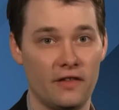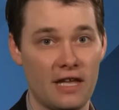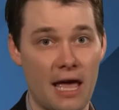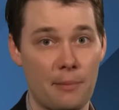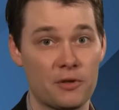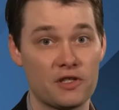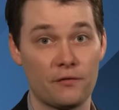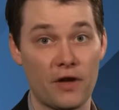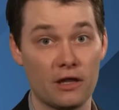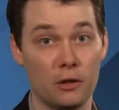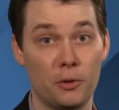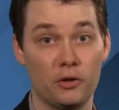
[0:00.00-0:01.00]
The app is
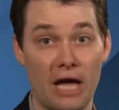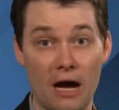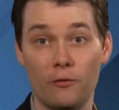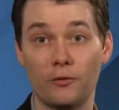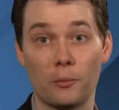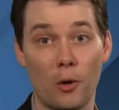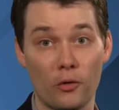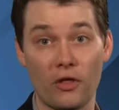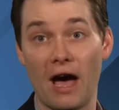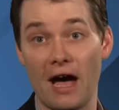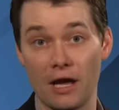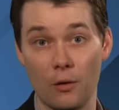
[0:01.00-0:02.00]
available now for
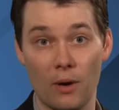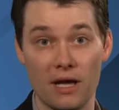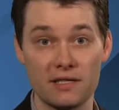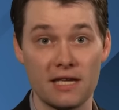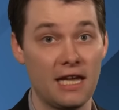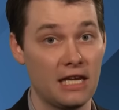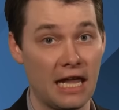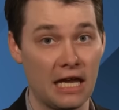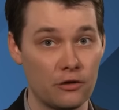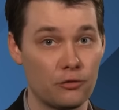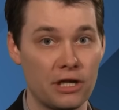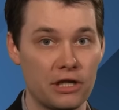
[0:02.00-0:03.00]
both iOS and
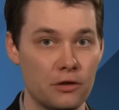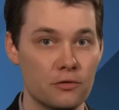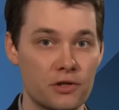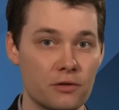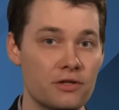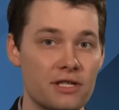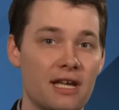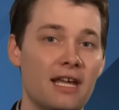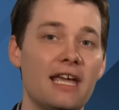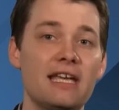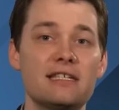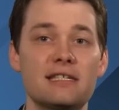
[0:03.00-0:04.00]
Android users
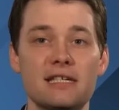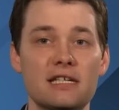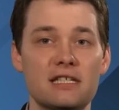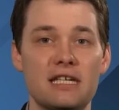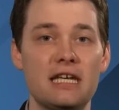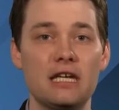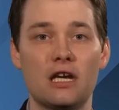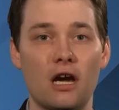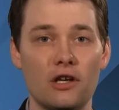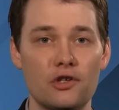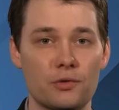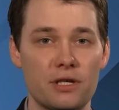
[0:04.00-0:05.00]
in sixteen
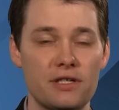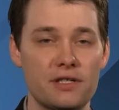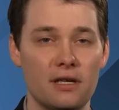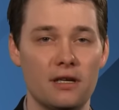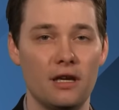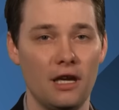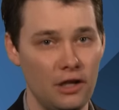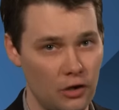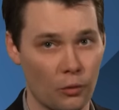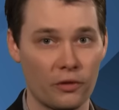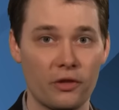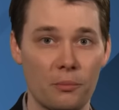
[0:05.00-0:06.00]
countries in
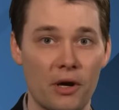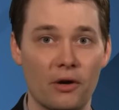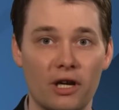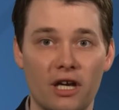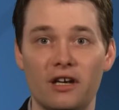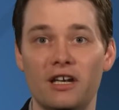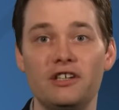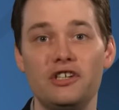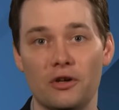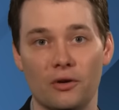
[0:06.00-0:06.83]
North America and